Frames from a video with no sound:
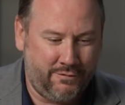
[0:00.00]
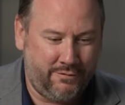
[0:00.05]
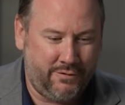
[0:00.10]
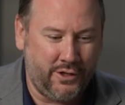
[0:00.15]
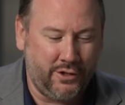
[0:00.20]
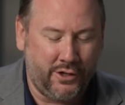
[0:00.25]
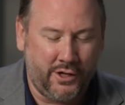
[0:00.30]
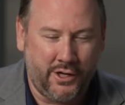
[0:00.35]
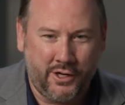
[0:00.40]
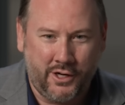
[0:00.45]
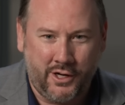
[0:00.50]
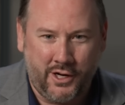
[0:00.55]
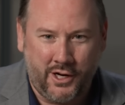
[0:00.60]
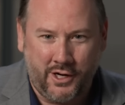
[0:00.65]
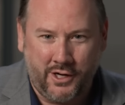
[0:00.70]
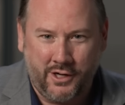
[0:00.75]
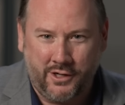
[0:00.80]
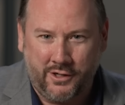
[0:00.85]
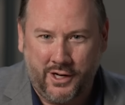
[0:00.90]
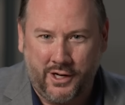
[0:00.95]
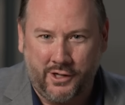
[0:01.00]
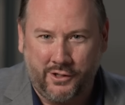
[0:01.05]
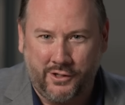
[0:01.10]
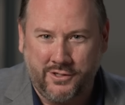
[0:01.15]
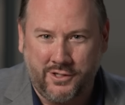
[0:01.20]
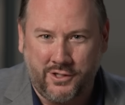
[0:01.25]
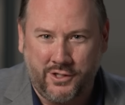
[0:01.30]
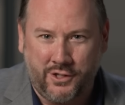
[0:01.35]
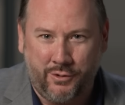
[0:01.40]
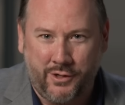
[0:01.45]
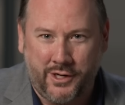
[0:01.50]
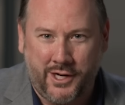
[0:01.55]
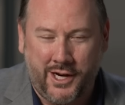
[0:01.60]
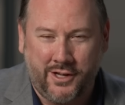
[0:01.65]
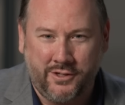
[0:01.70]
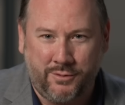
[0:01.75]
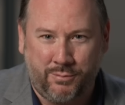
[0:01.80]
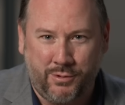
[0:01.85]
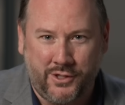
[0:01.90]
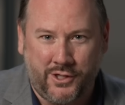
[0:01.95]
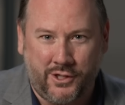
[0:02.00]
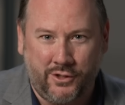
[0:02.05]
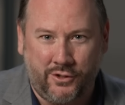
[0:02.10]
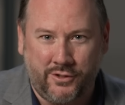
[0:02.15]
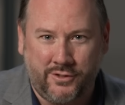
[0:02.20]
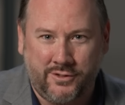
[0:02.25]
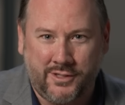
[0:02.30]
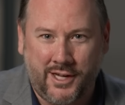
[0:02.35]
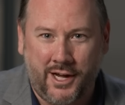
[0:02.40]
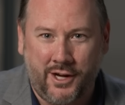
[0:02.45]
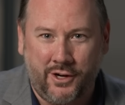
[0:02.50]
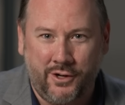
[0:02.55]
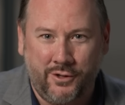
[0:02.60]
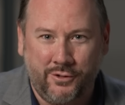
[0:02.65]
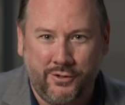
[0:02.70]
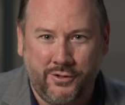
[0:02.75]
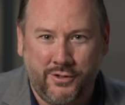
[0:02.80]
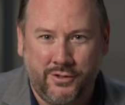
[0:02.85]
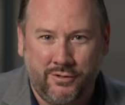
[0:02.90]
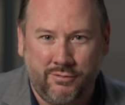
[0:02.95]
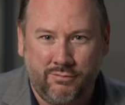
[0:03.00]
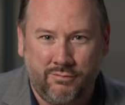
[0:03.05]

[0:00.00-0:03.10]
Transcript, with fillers: feel it and, and listen to it, it has a particular sound.